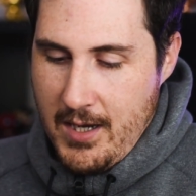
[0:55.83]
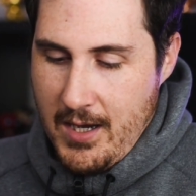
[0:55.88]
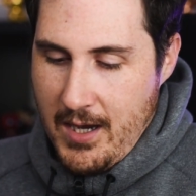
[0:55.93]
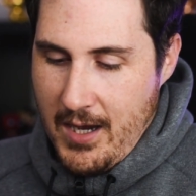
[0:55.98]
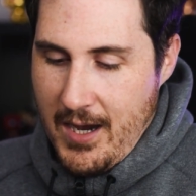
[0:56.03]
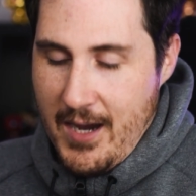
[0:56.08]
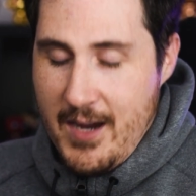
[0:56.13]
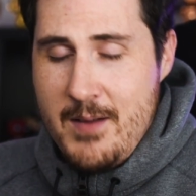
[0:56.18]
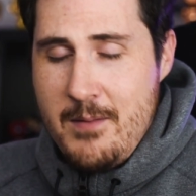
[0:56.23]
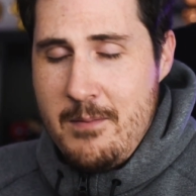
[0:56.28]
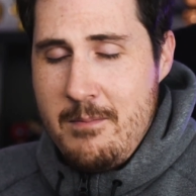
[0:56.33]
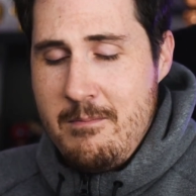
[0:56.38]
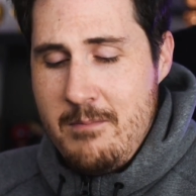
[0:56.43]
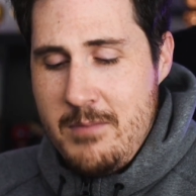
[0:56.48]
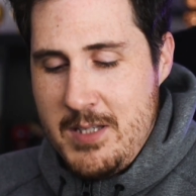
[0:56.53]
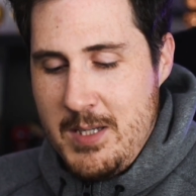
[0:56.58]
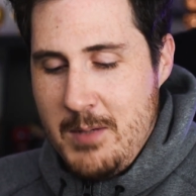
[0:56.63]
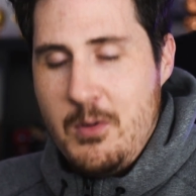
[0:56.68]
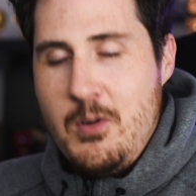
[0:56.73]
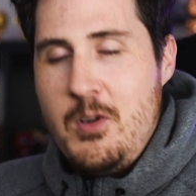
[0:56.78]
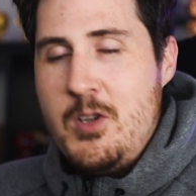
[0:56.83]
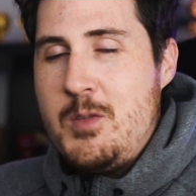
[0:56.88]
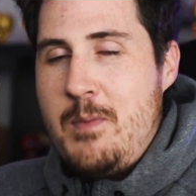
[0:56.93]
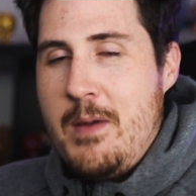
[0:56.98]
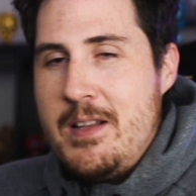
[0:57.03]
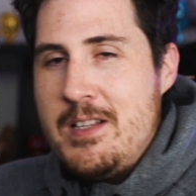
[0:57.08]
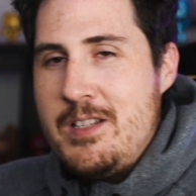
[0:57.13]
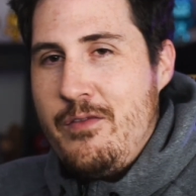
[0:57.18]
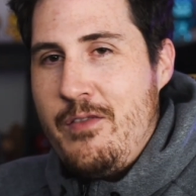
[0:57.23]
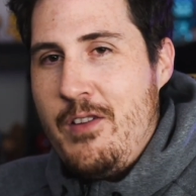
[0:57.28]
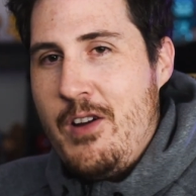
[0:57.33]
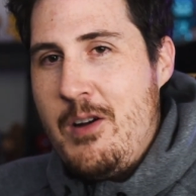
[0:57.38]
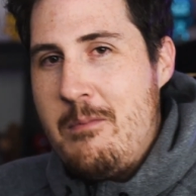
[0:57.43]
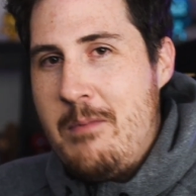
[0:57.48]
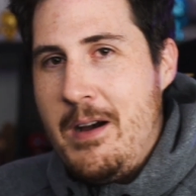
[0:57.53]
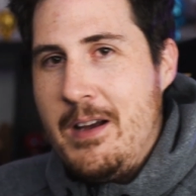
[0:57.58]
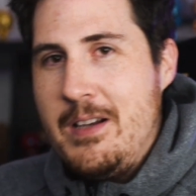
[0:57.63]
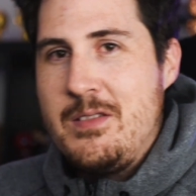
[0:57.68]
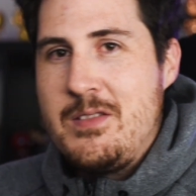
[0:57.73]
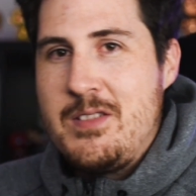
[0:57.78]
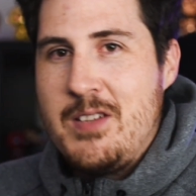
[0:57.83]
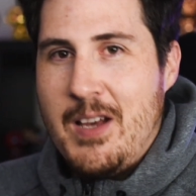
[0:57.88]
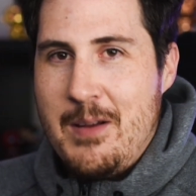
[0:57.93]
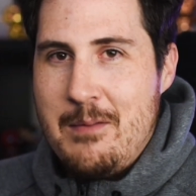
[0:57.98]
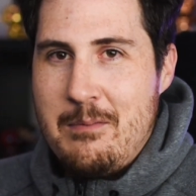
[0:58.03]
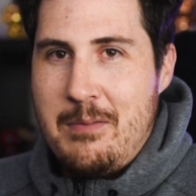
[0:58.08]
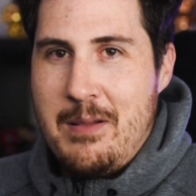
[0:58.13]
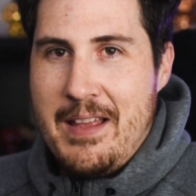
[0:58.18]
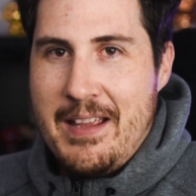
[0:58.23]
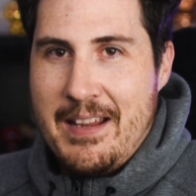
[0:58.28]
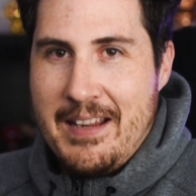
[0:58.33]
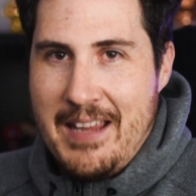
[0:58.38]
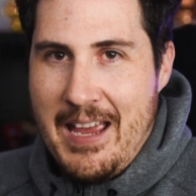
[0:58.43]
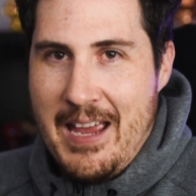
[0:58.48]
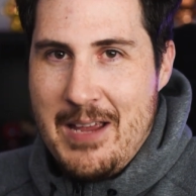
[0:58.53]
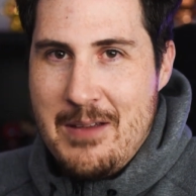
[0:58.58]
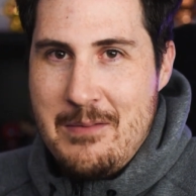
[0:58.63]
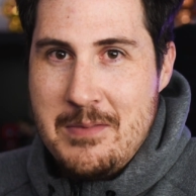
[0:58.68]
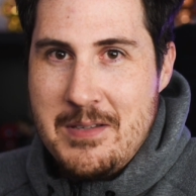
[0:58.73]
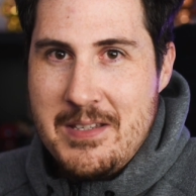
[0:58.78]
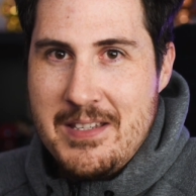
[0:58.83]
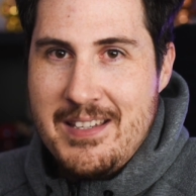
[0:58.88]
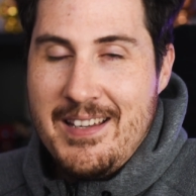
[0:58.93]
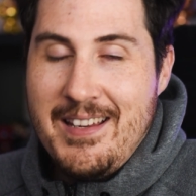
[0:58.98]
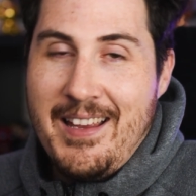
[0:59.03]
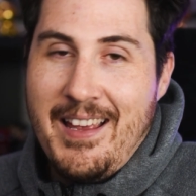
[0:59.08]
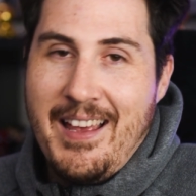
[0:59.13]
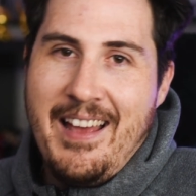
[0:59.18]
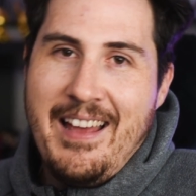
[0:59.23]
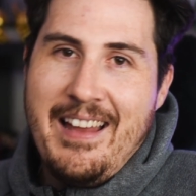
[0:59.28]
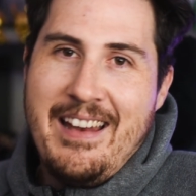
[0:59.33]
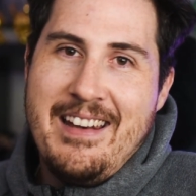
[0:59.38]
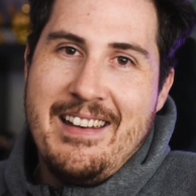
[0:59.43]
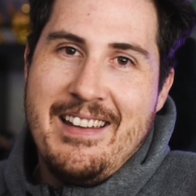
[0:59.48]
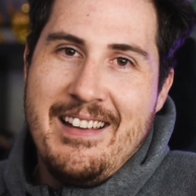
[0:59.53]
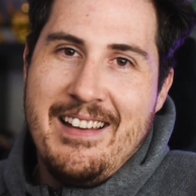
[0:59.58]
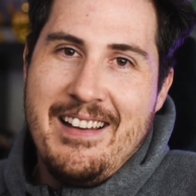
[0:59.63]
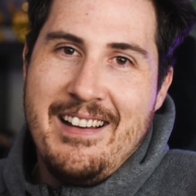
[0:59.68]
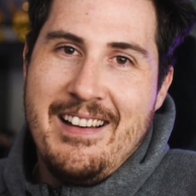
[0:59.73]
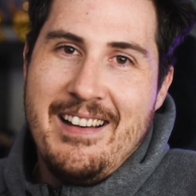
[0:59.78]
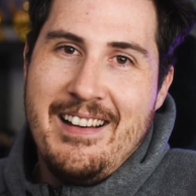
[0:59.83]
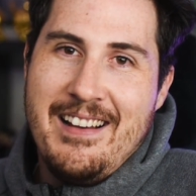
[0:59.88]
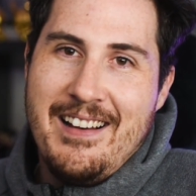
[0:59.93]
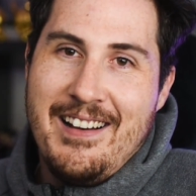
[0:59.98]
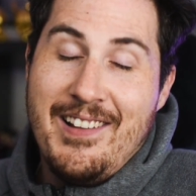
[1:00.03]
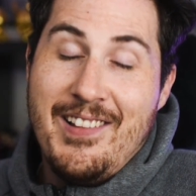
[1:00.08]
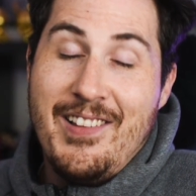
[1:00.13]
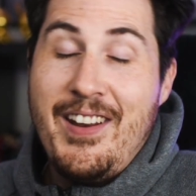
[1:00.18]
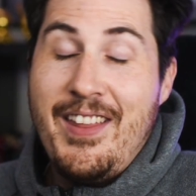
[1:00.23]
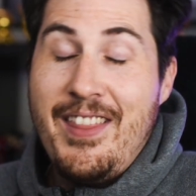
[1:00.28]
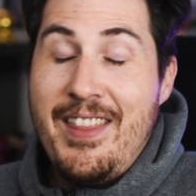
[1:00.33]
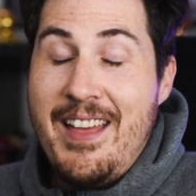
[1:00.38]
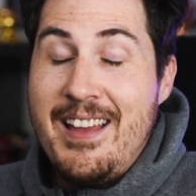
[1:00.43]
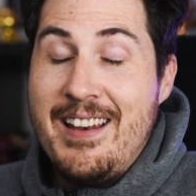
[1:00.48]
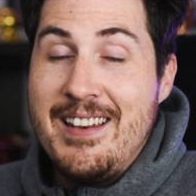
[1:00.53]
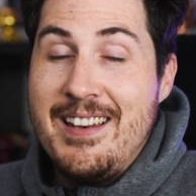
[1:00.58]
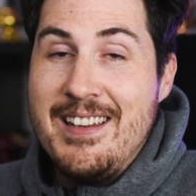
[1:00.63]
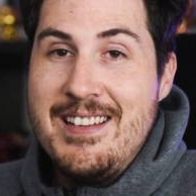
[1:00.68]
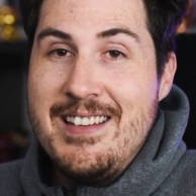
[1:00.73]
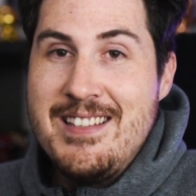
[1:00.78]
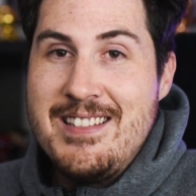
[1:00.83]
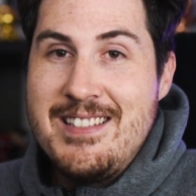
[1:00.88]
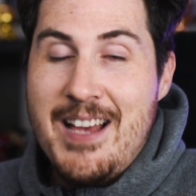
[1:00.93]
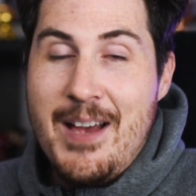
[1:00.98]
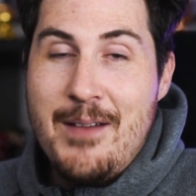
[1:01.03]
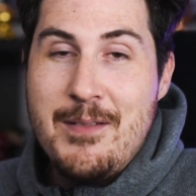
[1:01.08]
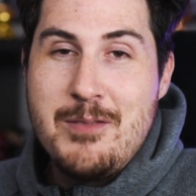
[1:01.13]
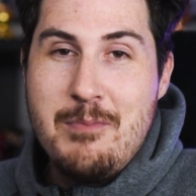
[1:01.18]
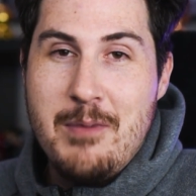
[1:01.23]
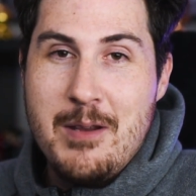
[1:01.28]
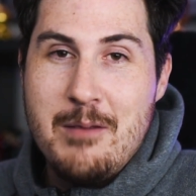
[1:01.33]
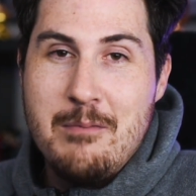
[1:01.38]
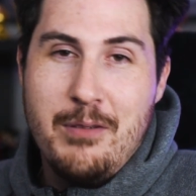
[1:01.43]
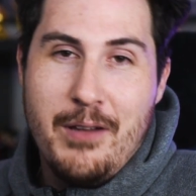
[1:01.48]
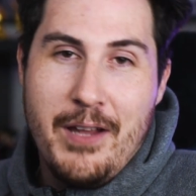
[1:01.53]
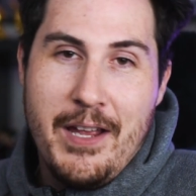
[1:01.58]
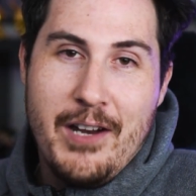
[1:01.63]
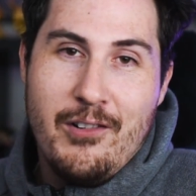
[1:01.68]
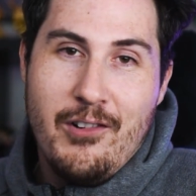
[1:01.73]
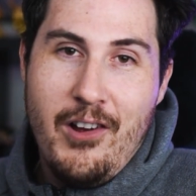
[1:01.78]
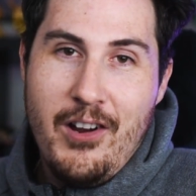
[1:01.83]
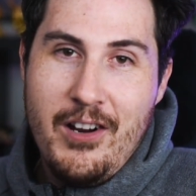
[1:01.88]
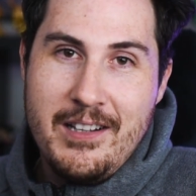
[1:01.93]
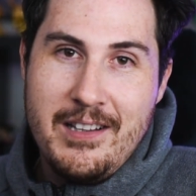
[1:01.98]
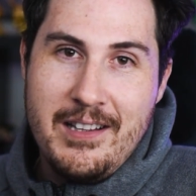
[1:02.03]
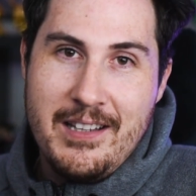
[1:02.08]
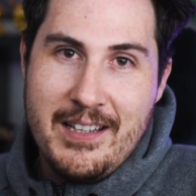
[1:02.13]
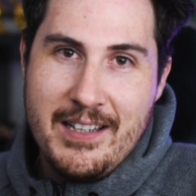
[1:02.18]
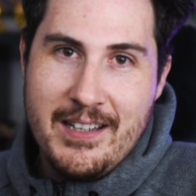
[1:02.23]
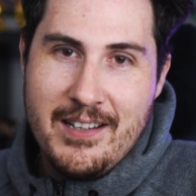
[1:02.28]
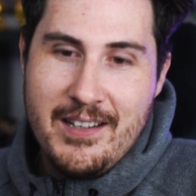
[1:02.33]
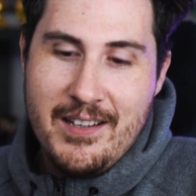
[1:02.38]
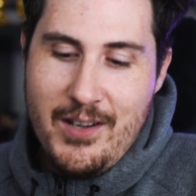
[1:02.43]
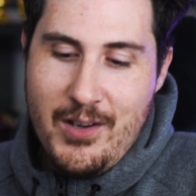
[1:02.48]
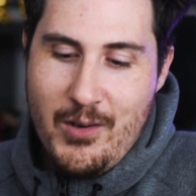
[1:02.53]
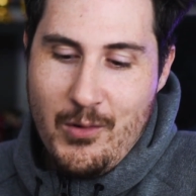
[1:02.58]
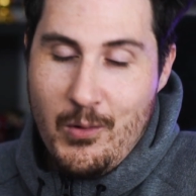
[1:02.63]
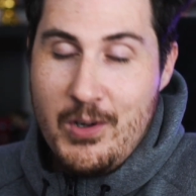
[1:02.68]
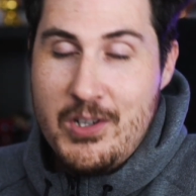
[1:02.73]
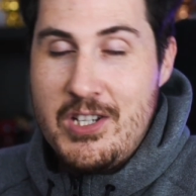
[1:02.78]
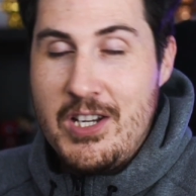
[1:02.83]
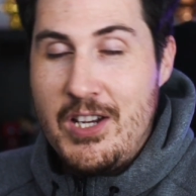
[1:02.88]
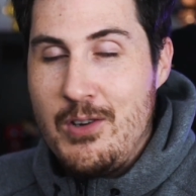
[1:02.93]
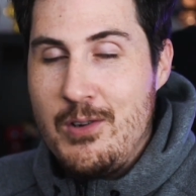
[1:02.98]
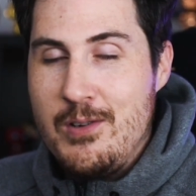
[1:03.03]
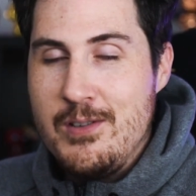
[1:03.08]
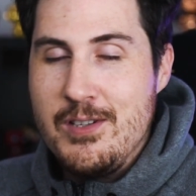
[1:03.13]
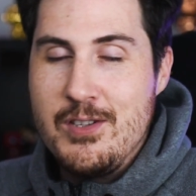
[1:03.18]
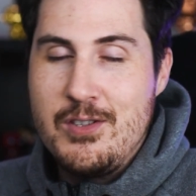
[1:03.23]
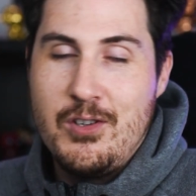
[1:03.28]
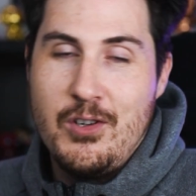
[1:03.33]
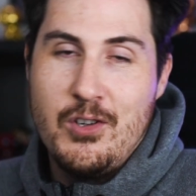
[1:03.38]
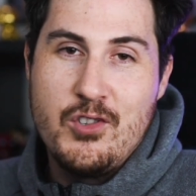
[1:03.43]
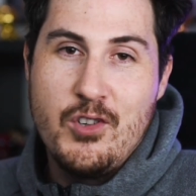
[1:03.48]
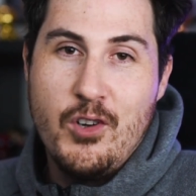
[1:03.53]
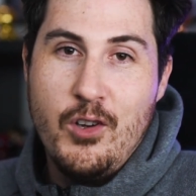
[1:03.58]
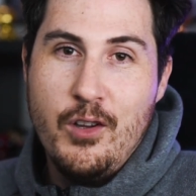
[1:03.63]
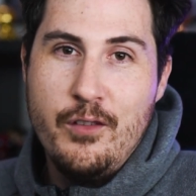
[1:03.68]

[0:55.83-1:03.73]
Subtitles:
I am someone who spends a fair amount of time playing games, and a lot of that is time spent playing Rocket League, which I use this controller